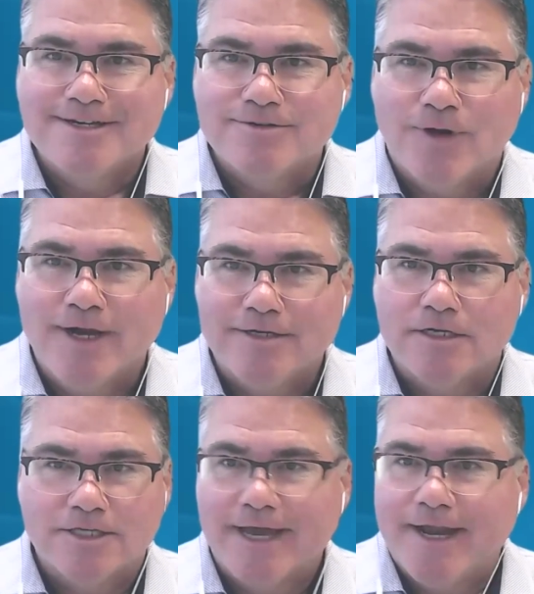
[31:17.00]
Right?
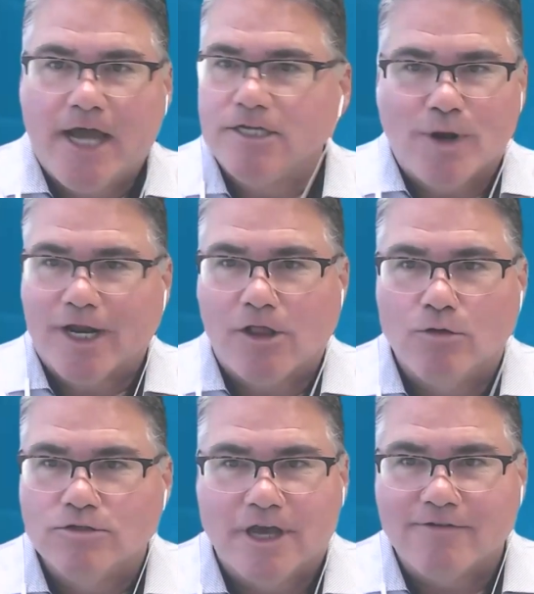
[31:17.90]
Because again, I just want to
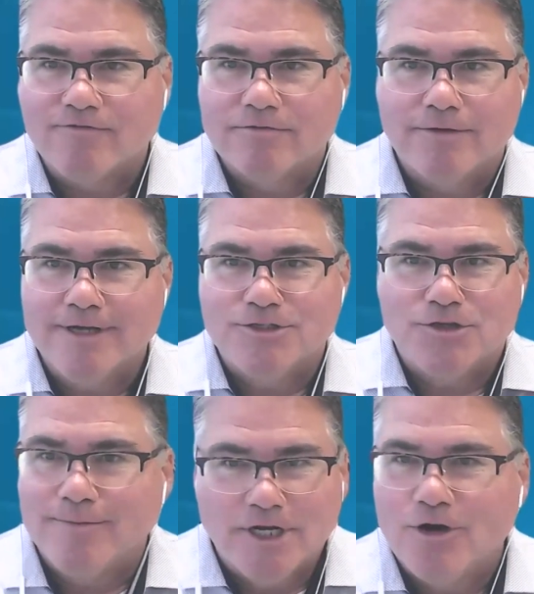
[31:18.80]
close stuff, right? So
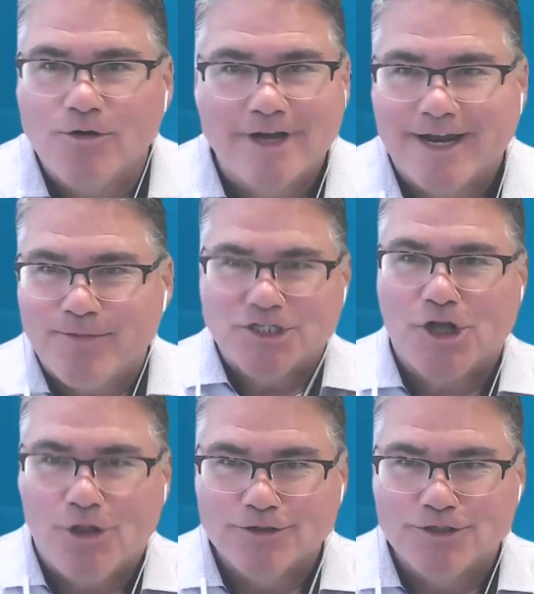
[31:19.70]
I'm going to go and get a bunch of
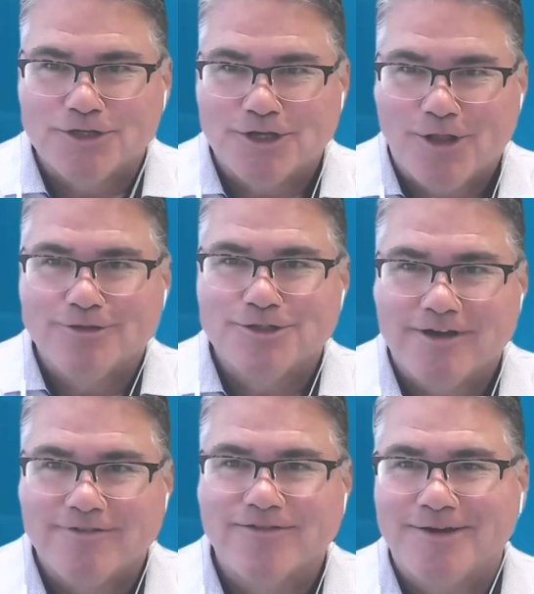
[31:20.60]
closers and close
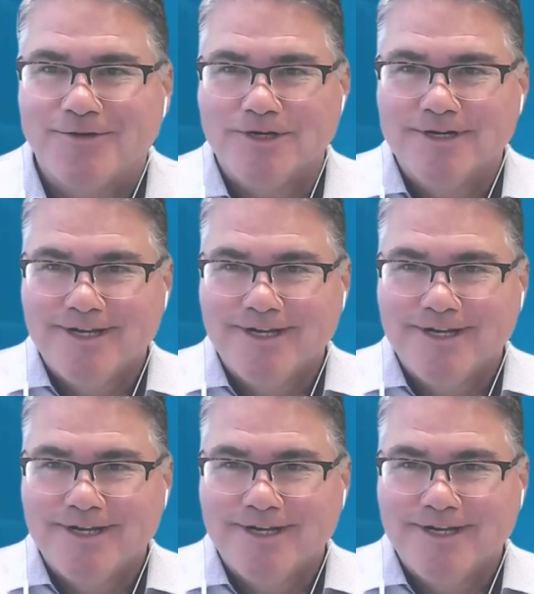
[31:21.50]
stuff. Like what?